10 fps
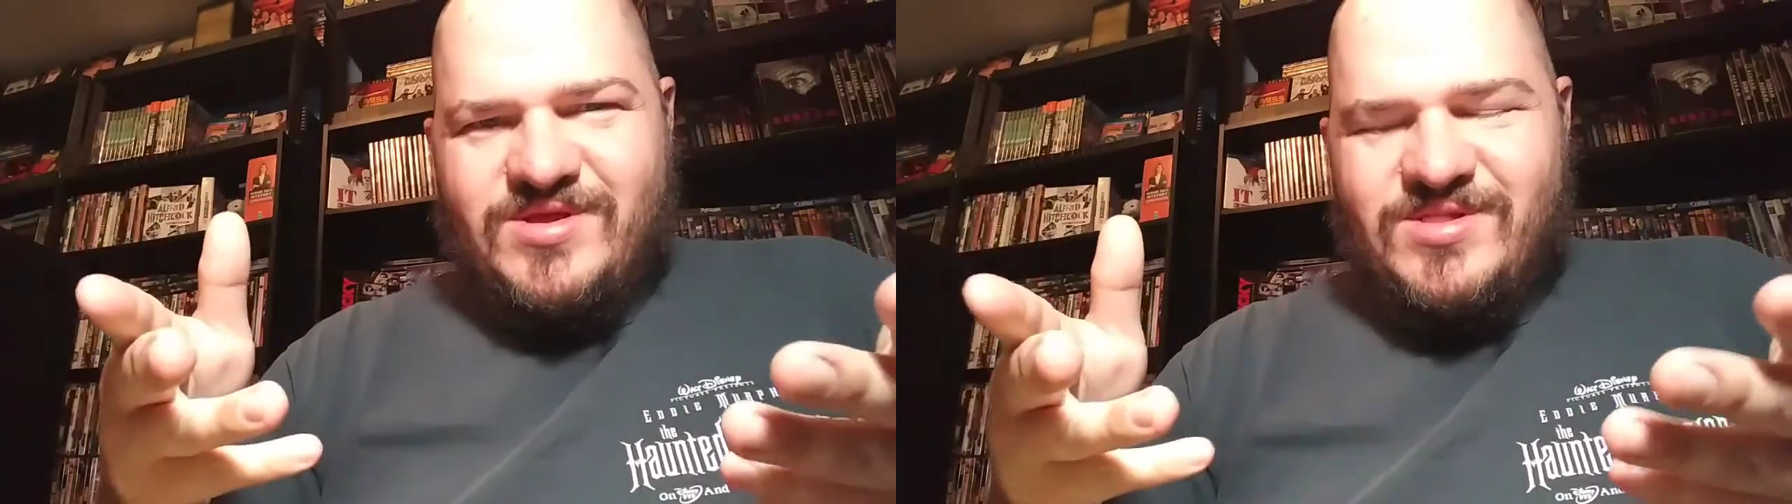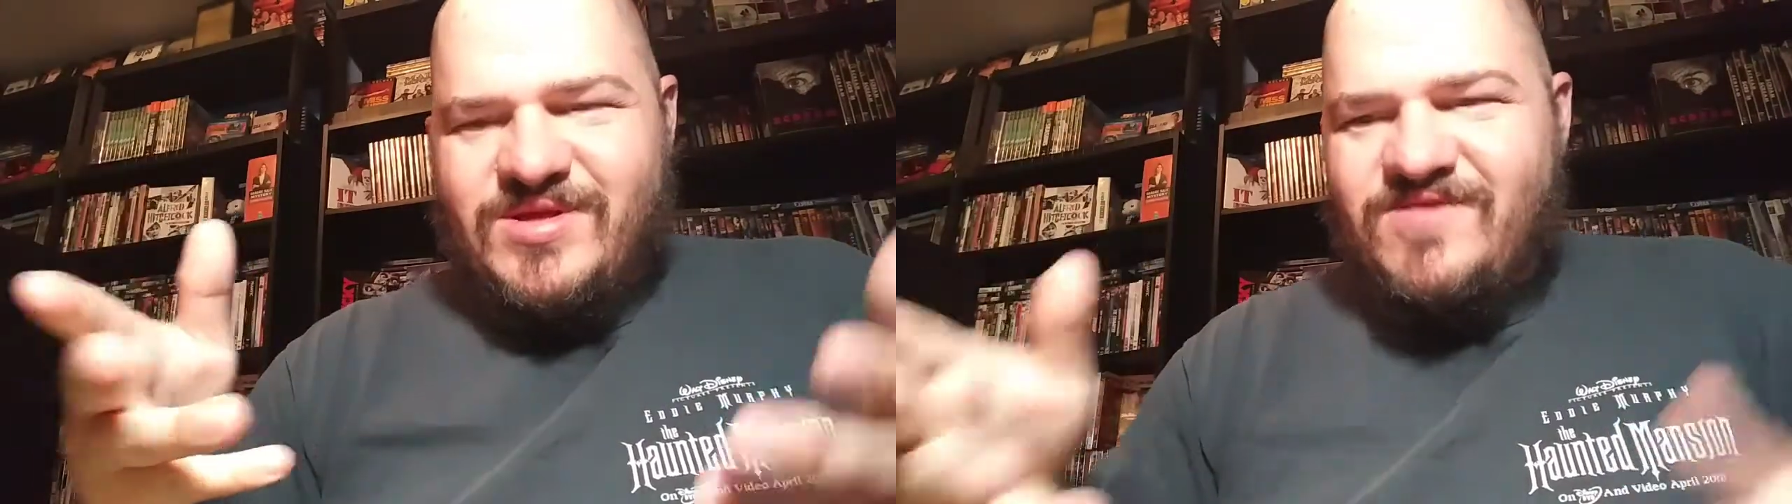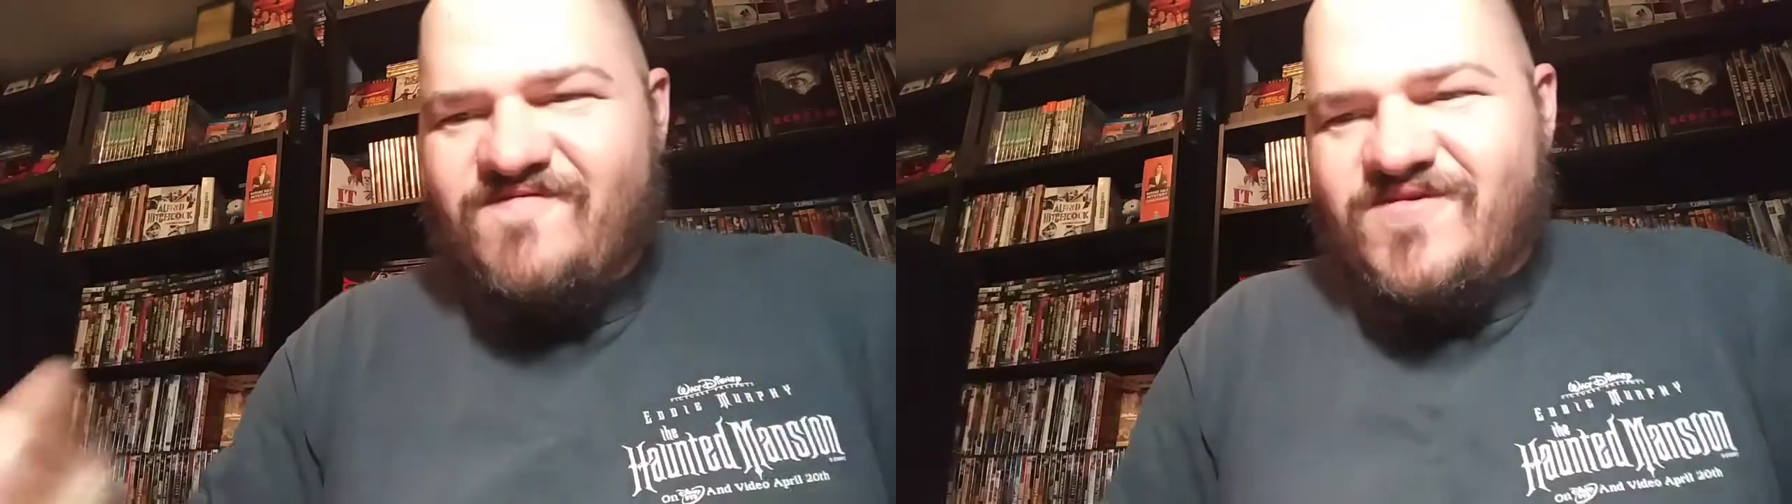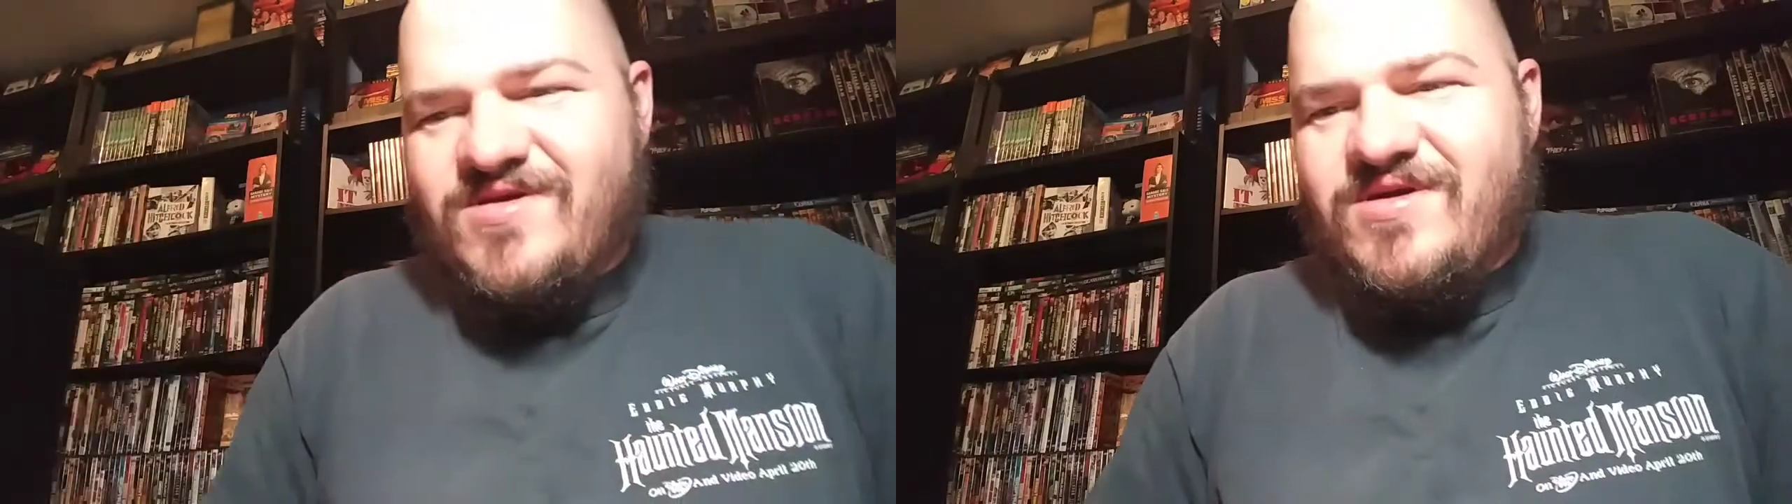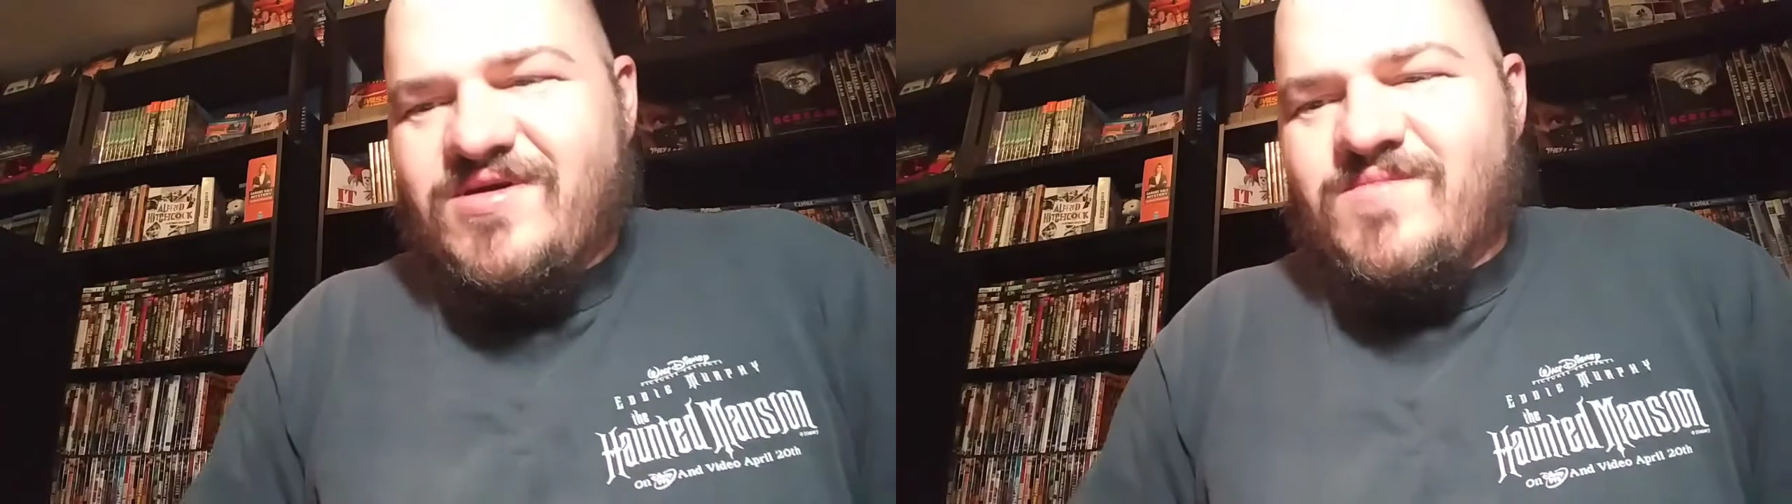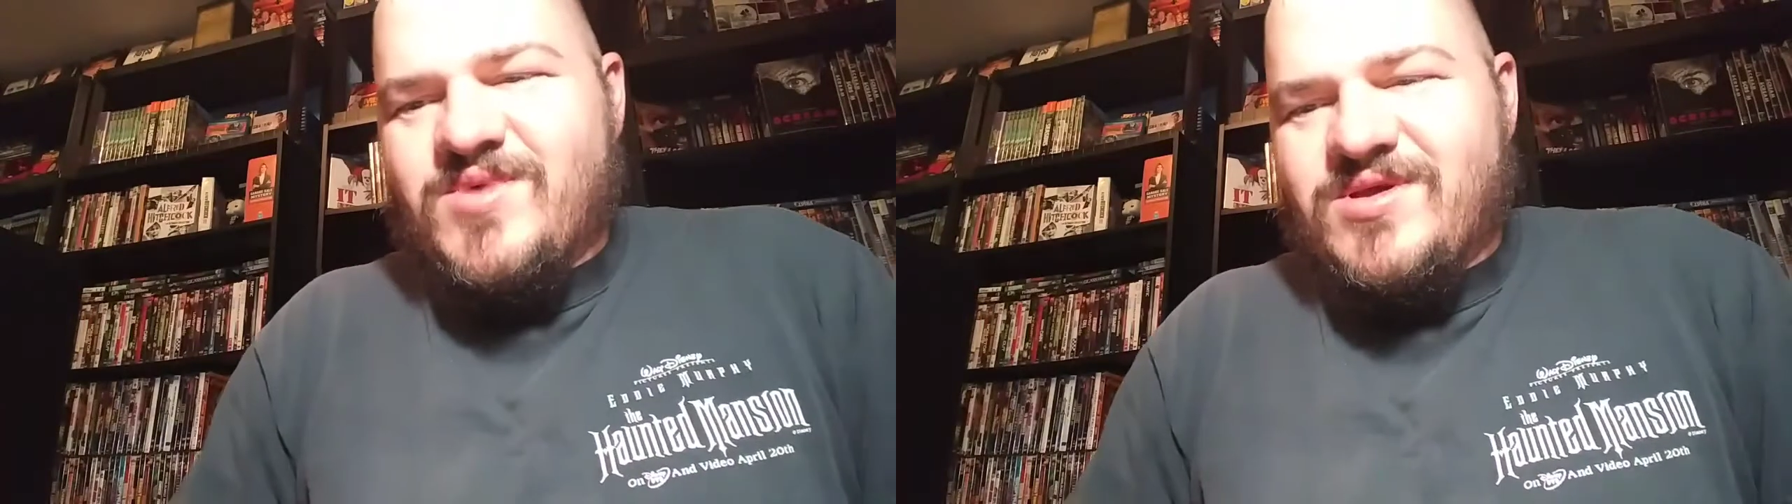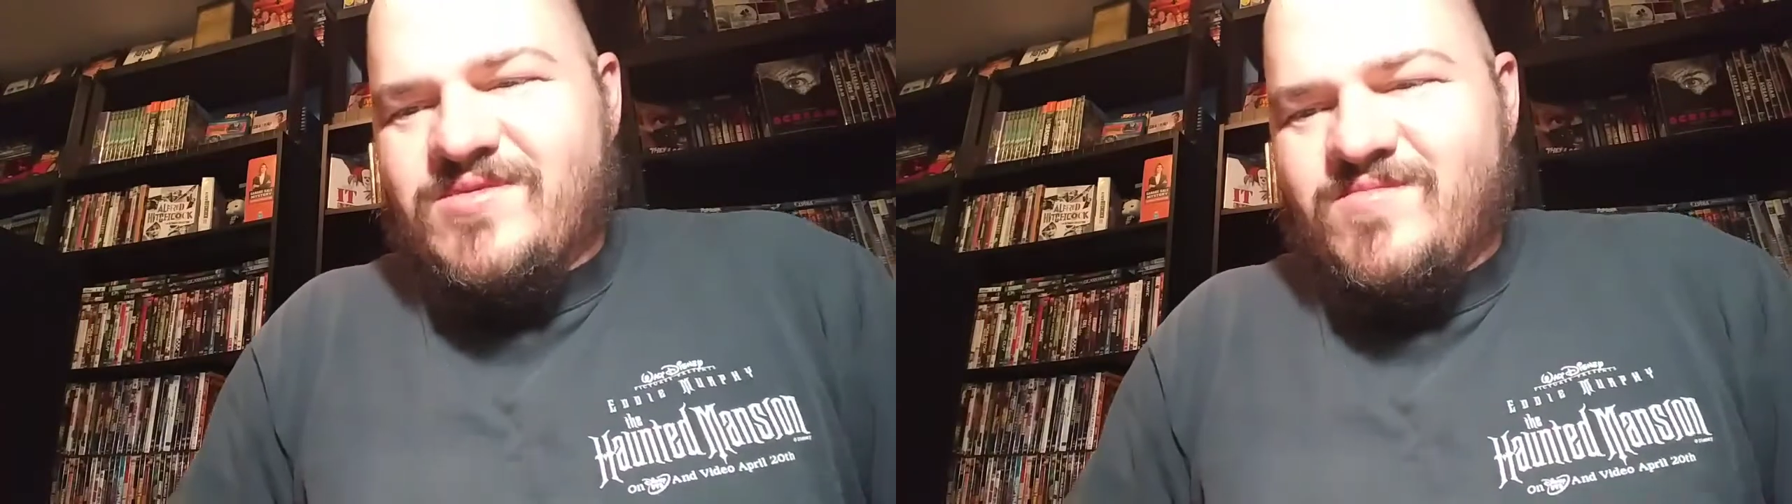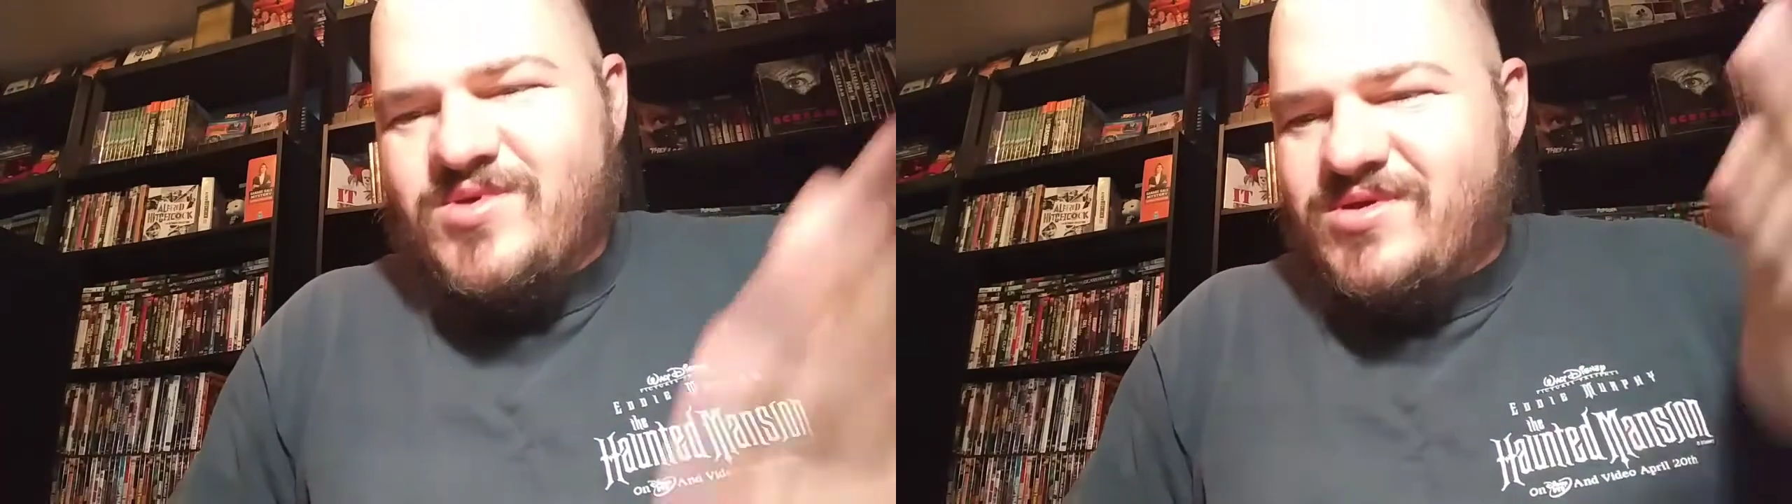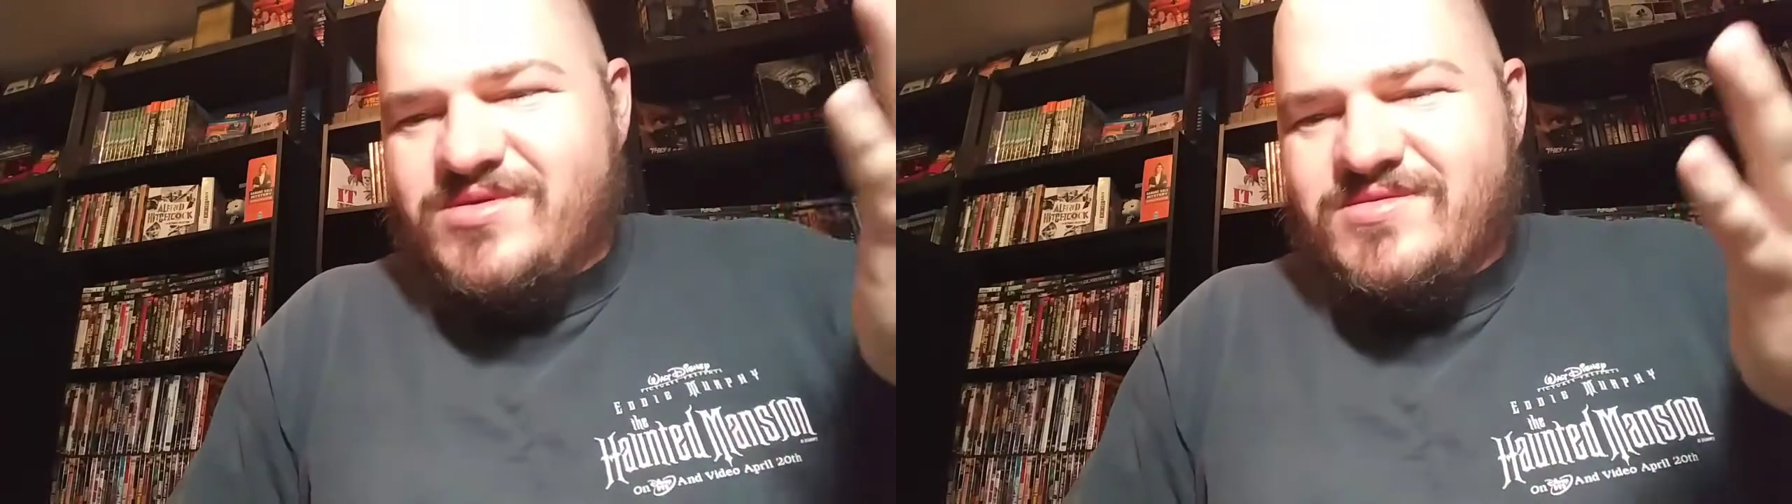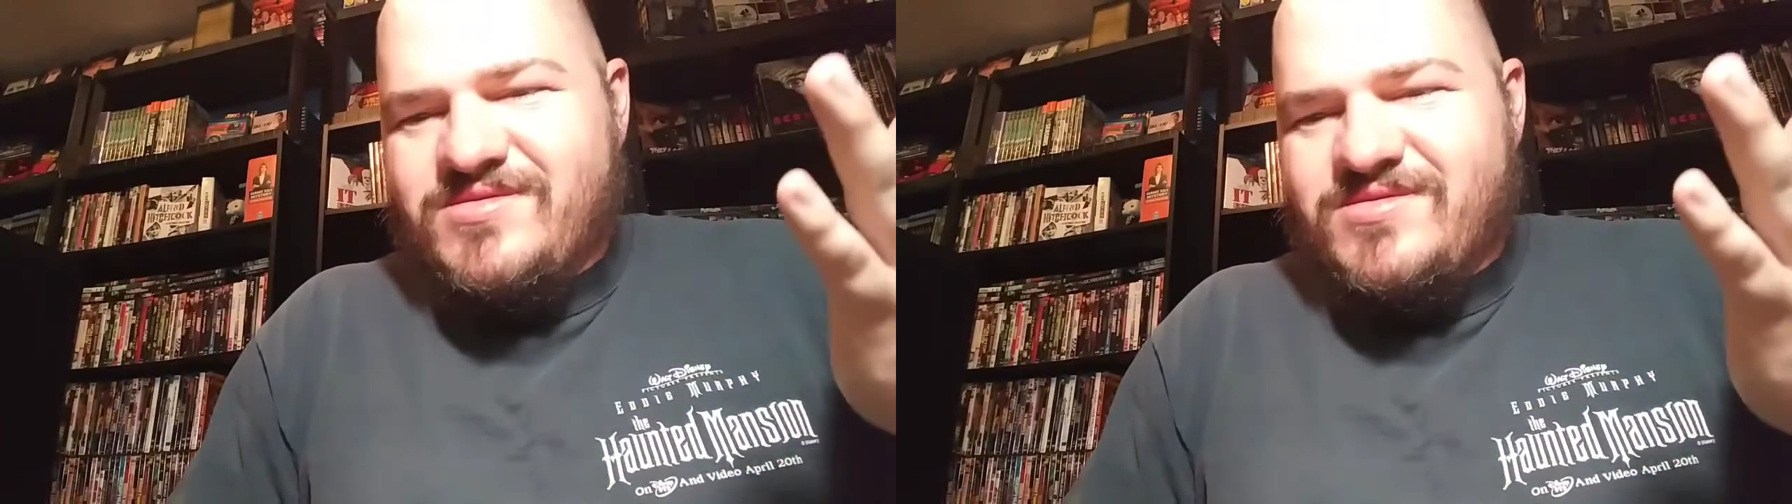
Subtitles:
leave a comment, but